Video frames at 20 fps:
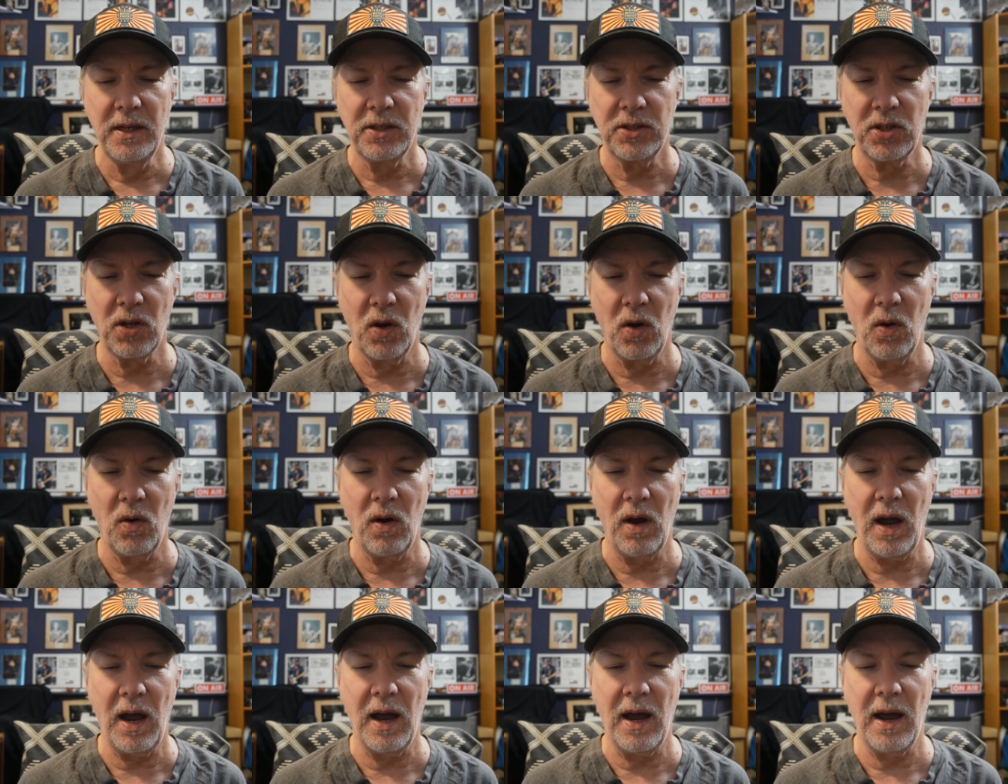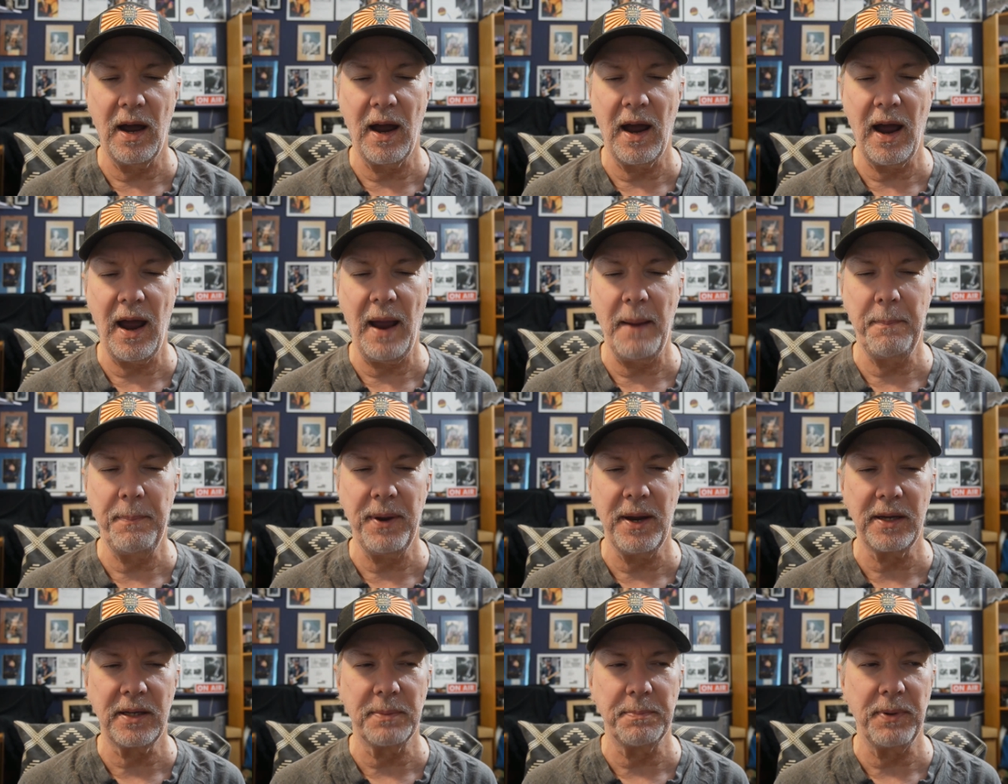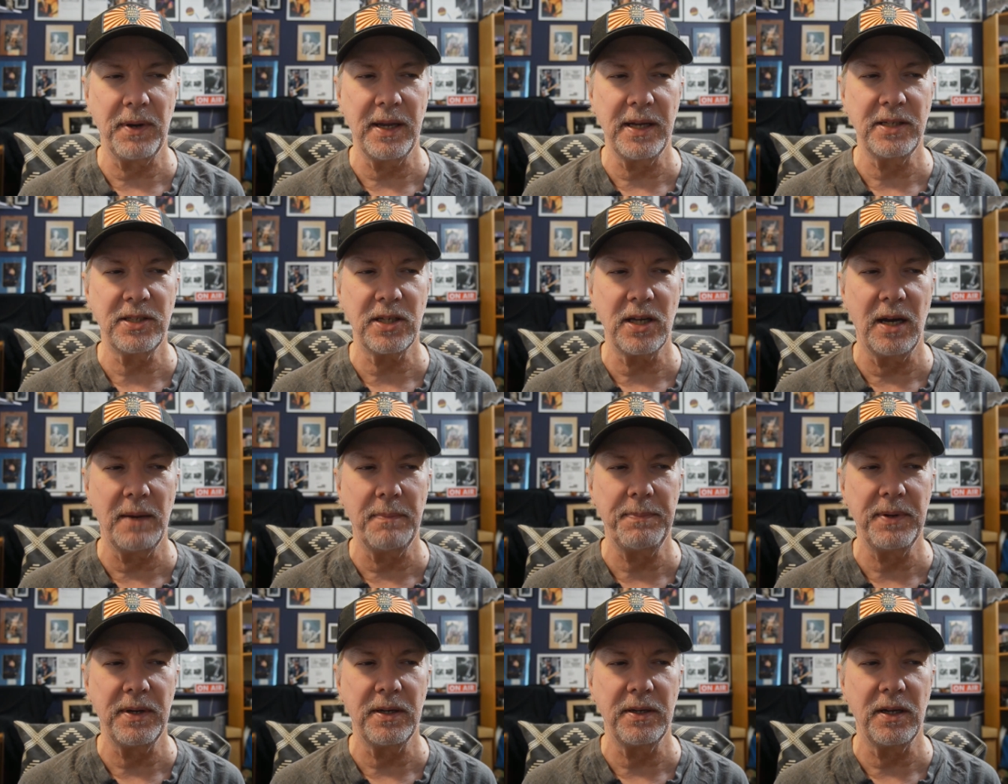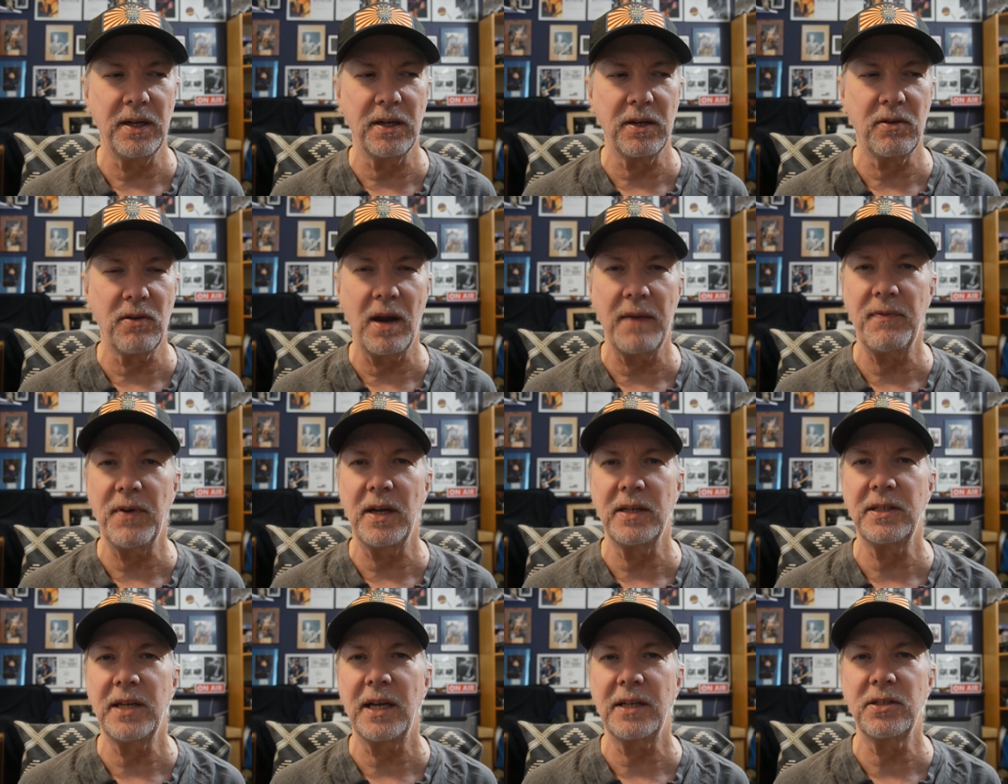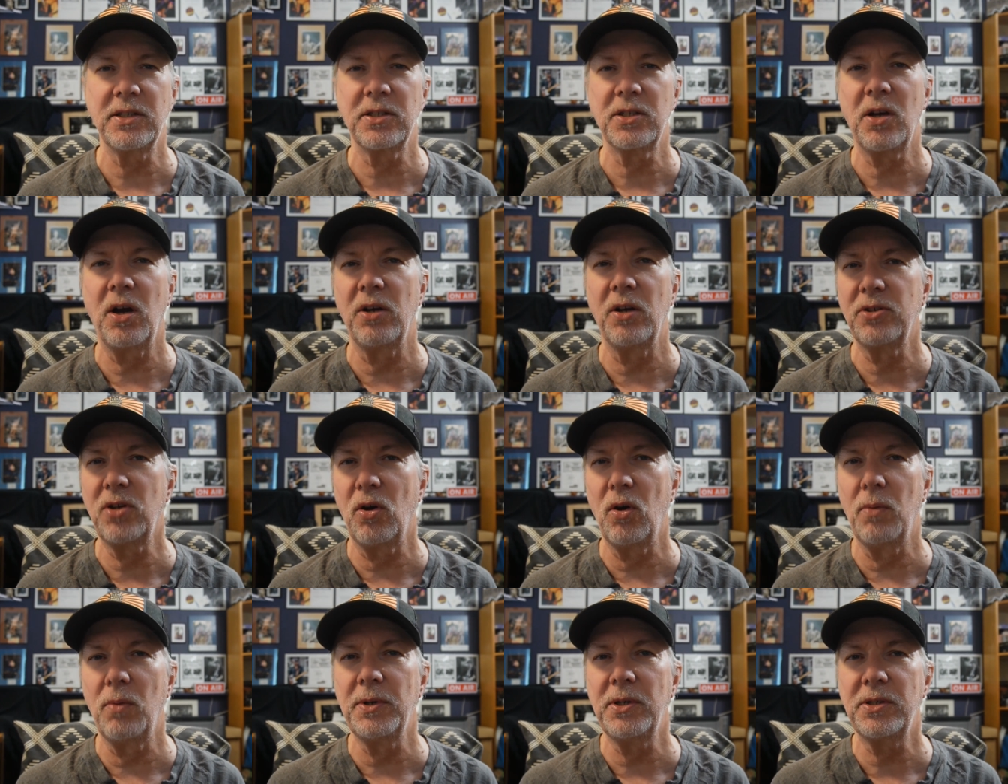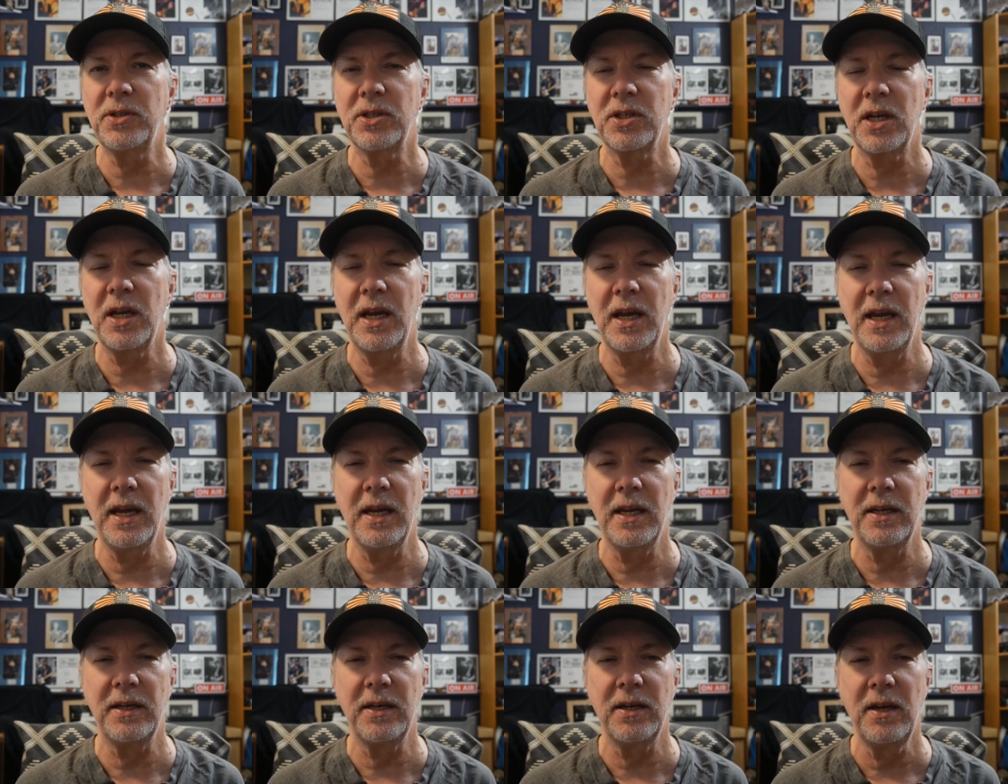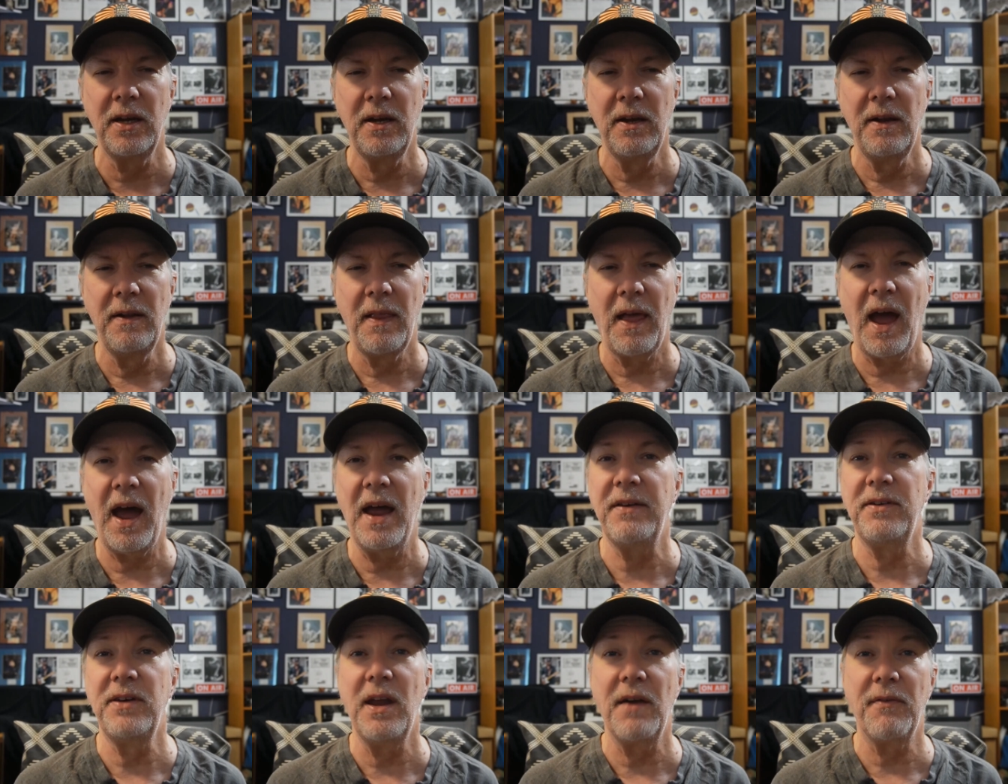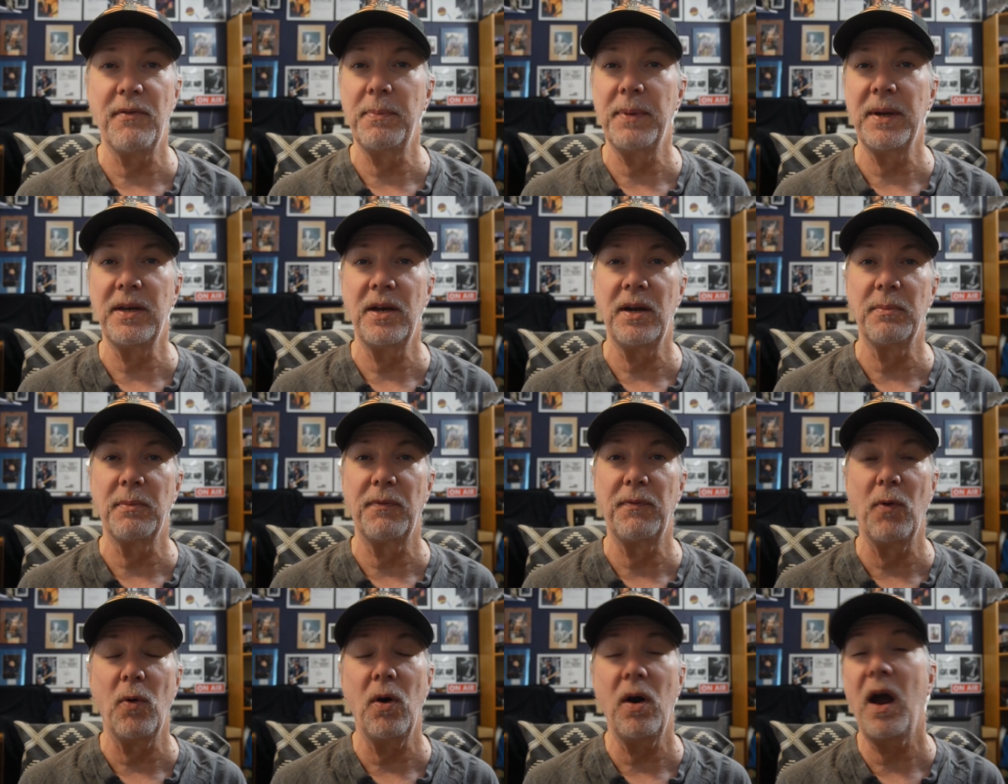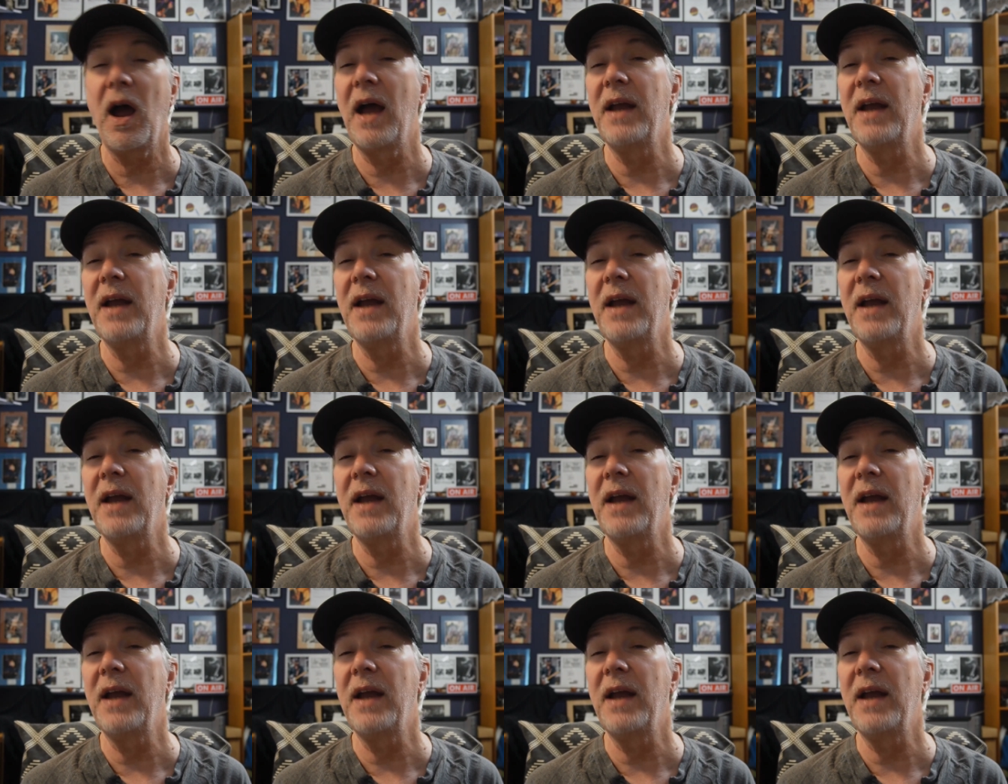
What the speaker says: So I picked a place up in Grapevine, Texas called Tolbert's, and I'd never been there before.